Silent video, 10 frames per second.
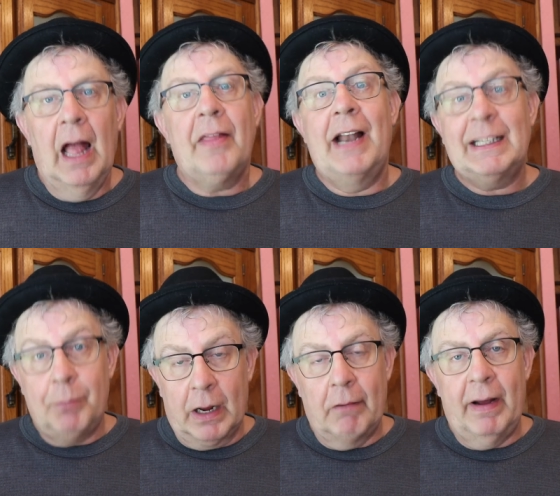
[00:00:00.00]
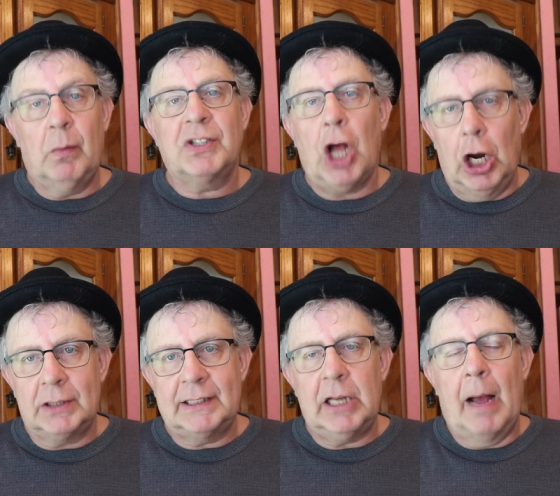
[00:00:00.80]
next book I read was
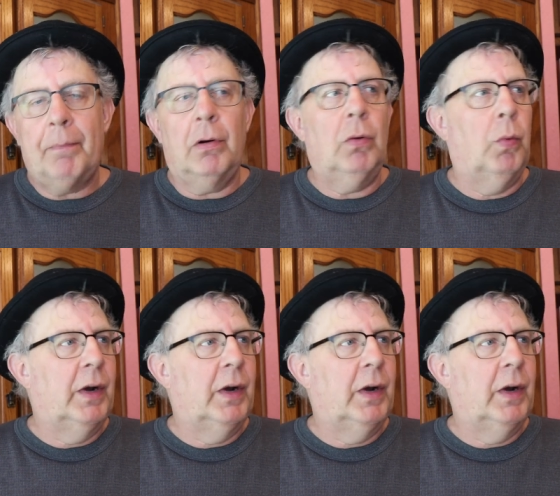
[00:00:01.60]
Heartstopper,